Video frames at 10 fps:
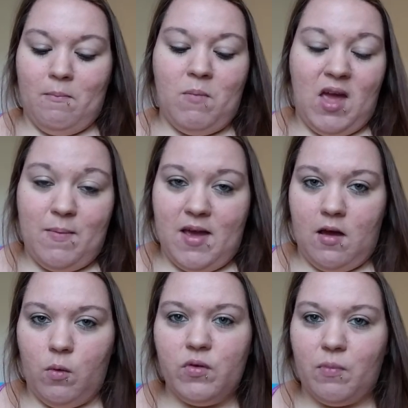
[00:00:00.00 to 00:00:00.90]

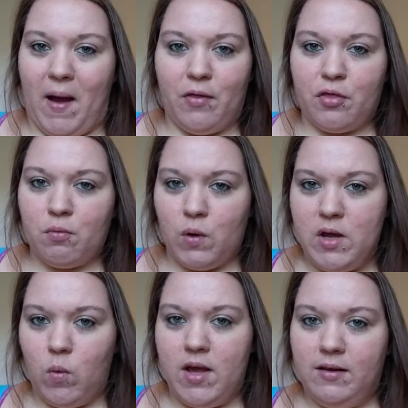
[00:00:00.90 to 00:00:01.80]
it was about
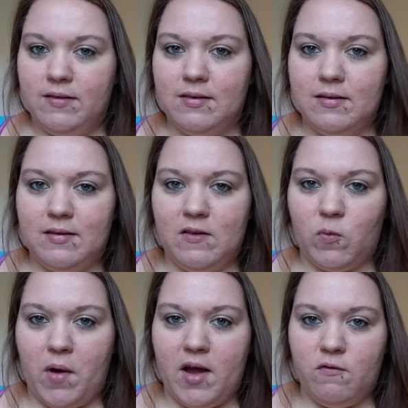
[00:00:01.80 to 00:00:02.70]
3 weeks
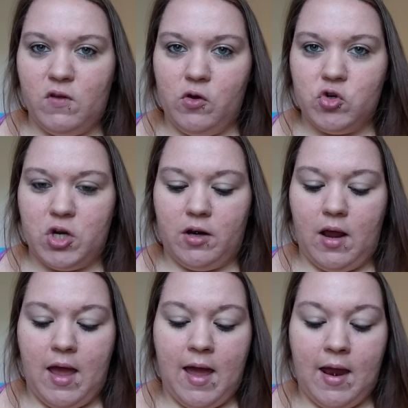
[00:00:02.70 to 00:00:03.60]
since my infusion,
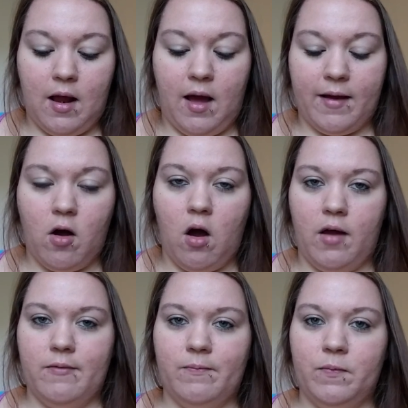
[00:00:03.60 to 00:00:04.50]
and I
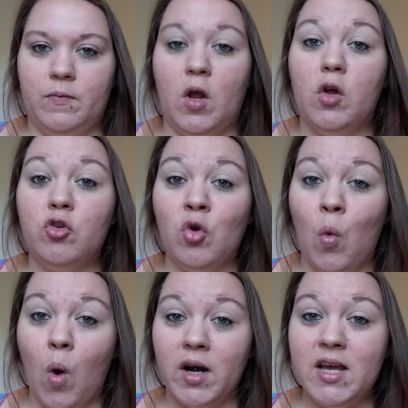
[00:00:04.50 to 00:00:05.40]
got
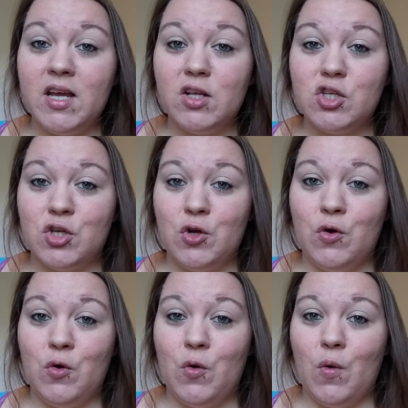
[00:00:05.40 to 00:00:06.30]

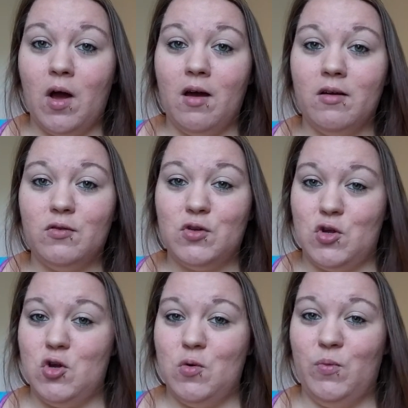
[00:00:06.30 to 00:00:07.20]
22
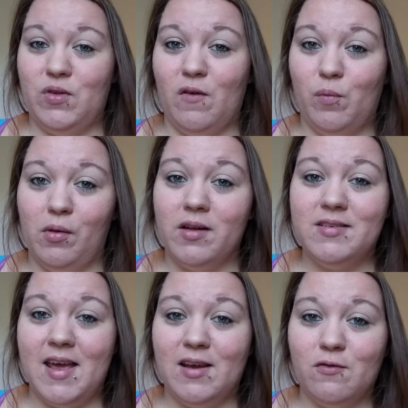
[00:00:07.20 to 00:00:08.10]
tubes of
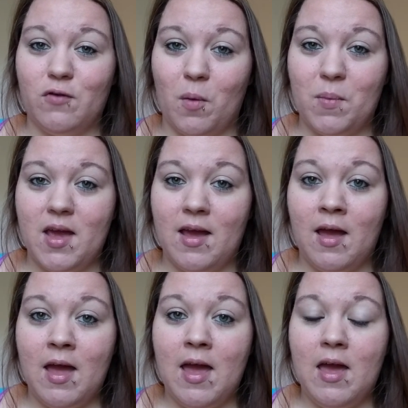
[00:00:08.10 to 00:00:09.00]
blood taken from me.
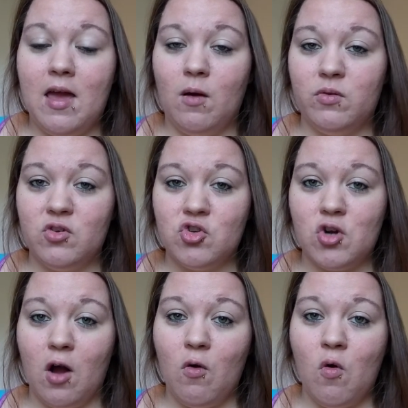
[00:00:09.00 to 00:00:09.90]
It was a
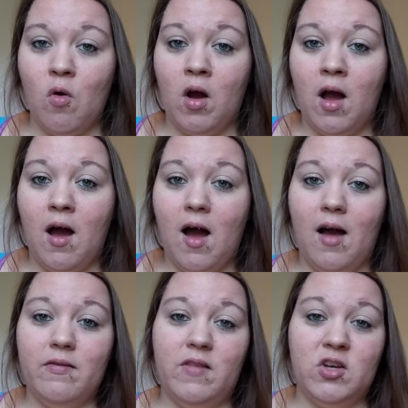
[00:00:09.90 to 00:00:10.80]
struggle.
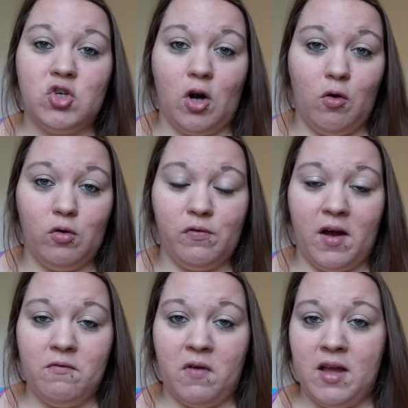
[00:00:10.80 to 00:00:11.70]
They struggle to
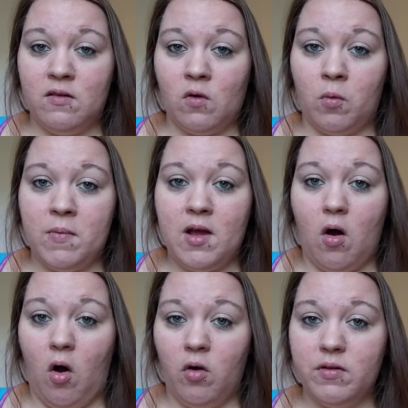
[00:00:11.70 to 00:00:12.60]
find veins on me
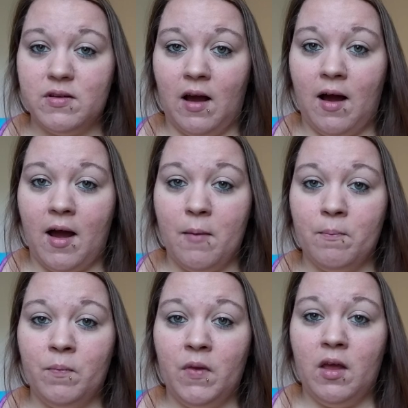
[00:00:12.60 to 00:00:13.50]
all the time.